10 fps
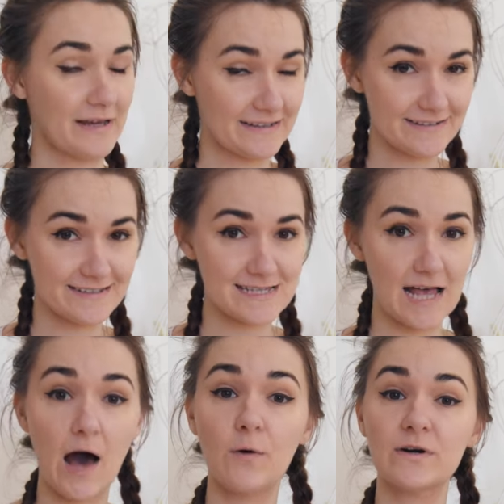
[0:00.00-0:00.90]
methods
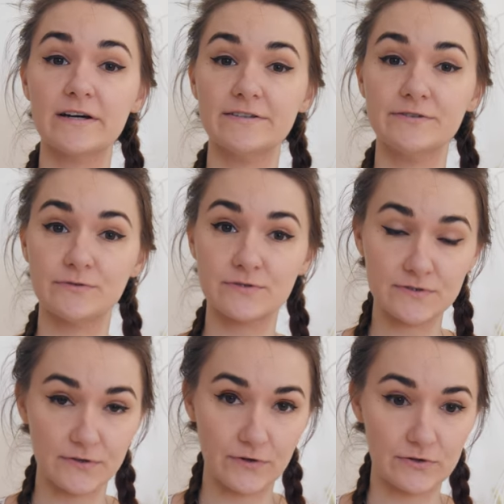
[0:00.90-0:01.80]
how can you
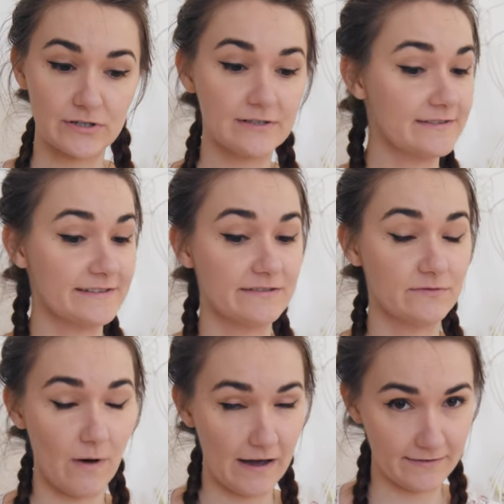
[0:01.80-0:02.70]
store
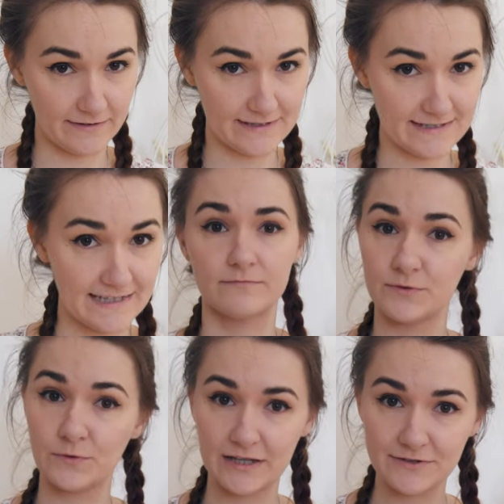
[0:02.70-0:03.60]
these violets.
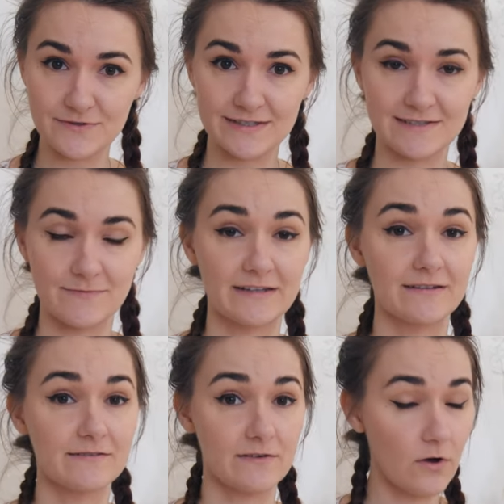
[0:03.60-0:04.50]
You can use these
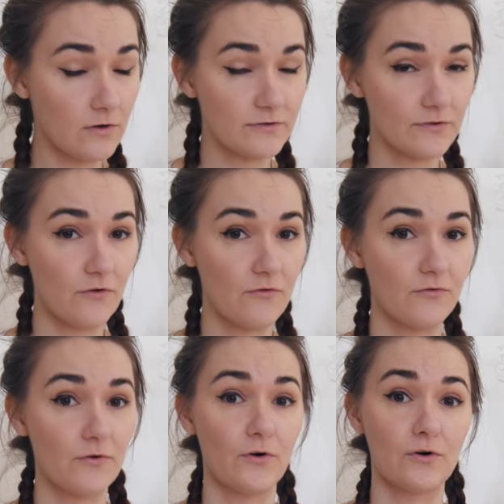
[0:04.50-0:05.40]
methods also
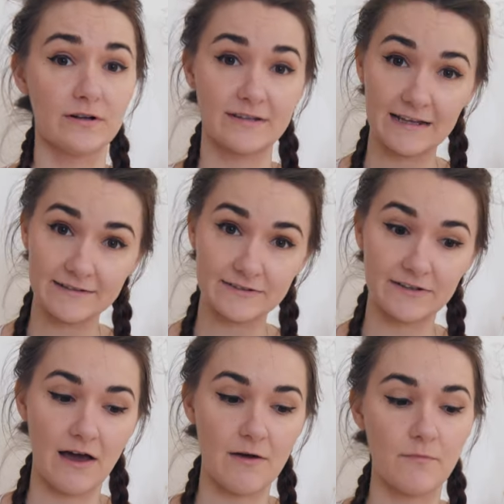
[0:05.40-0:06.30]
for another
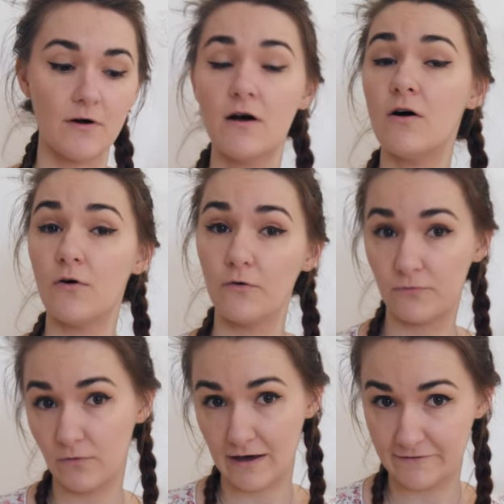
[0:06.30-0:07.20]
type of
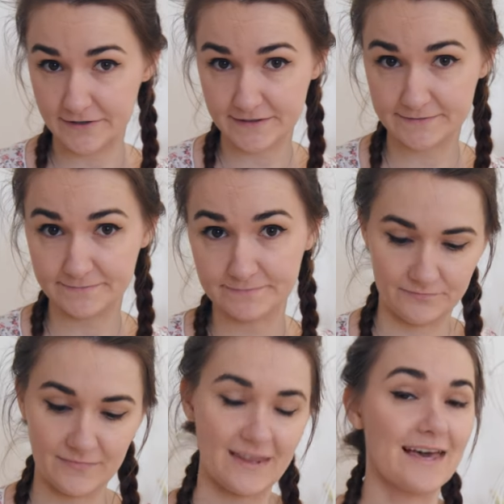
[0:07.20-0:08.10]
flowers.
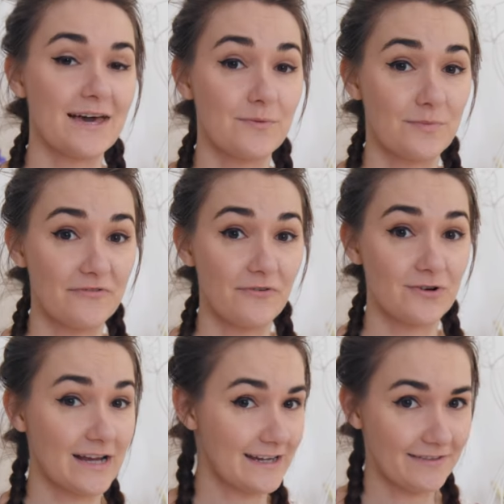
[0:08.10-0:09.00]

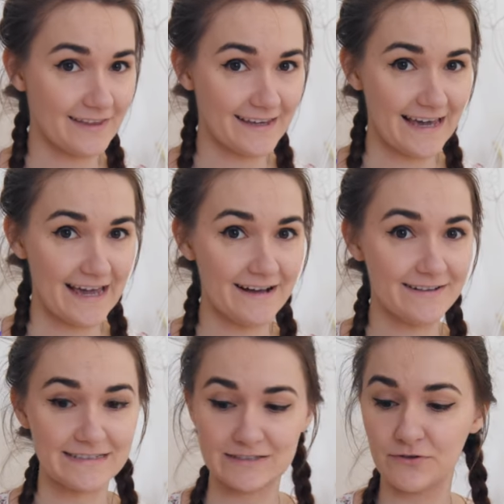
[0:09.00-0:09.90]
Before anything
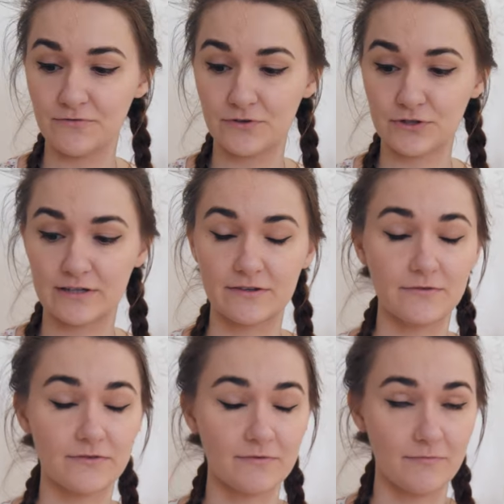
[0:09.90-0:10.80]
else, don't forget
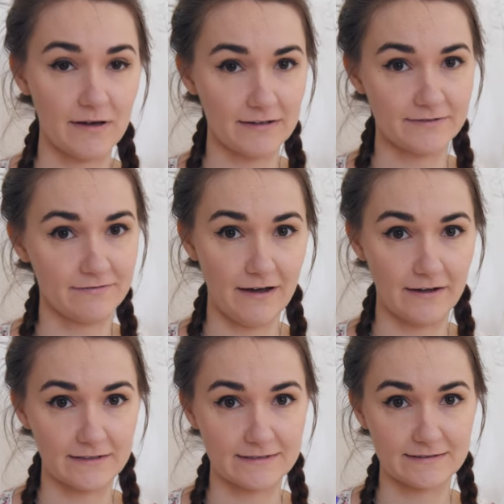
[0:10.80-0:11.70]
to smell the
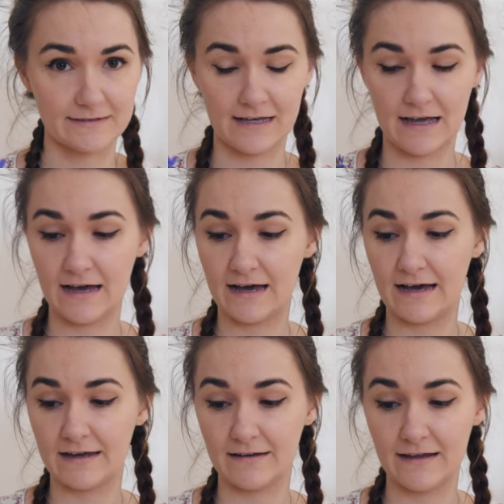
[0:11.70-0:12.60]
violets.
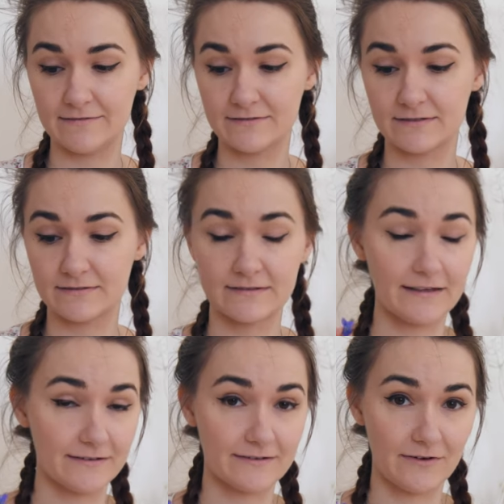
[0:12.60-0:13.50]
I love the
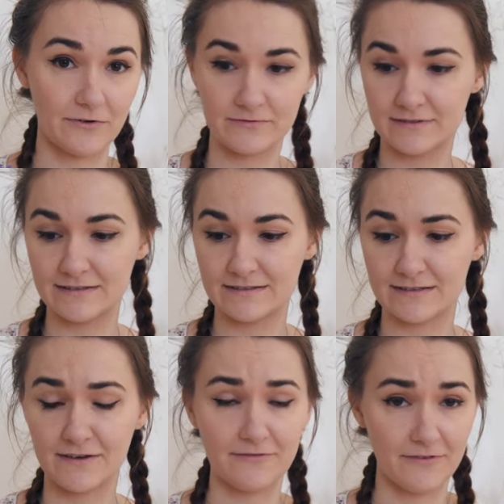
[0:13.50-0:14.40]
scent of
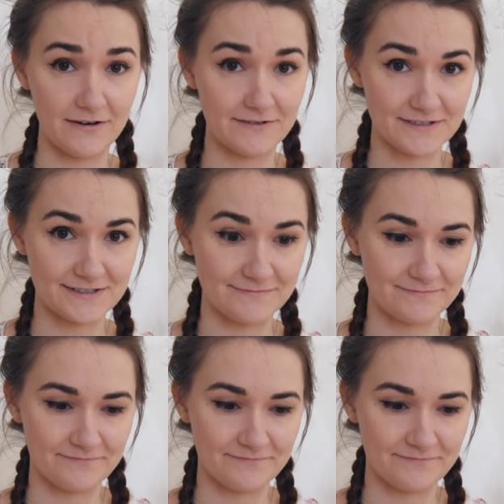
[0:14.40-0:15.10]
these flowers.